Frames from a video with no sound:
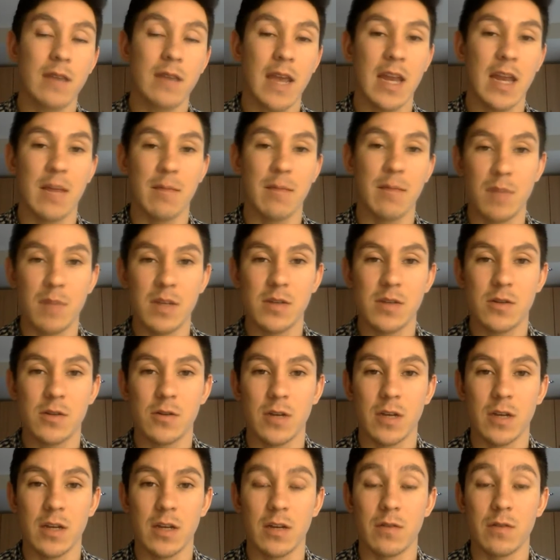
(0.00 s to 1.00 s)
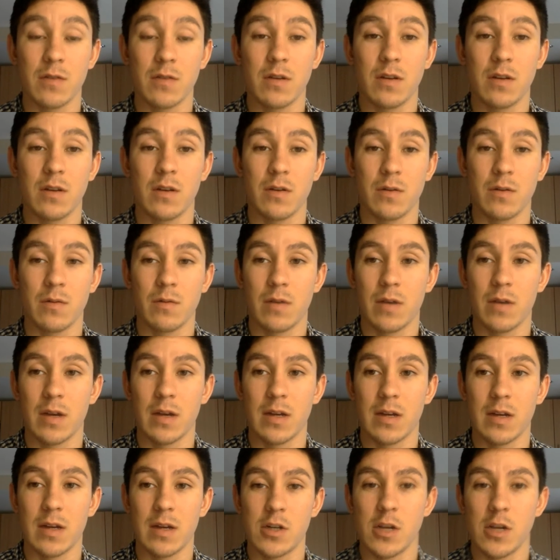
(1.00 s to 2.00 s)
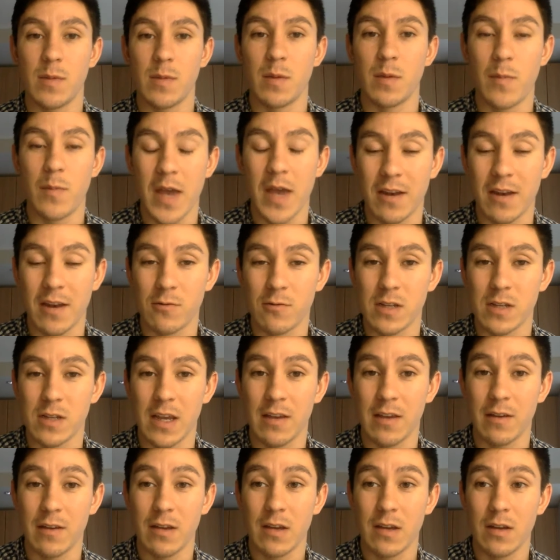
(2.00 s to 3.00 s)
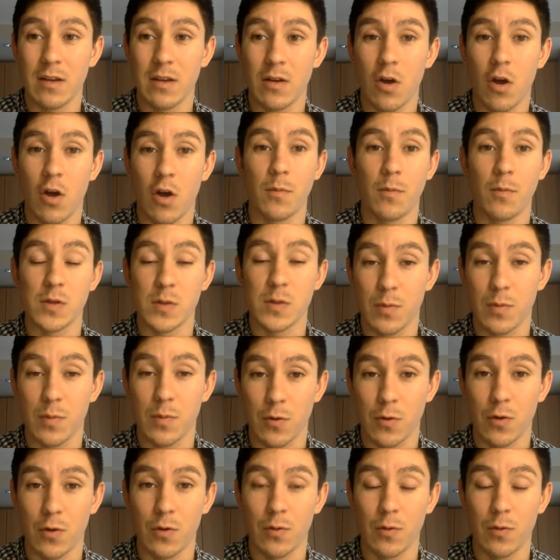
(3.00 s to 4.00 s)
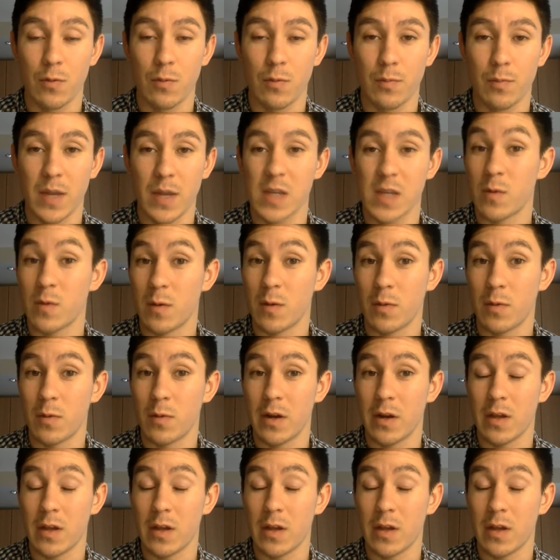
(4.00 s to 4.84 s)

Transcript: any mystery? You, you know, uh, Jamie Benn was a almost pro baseball player.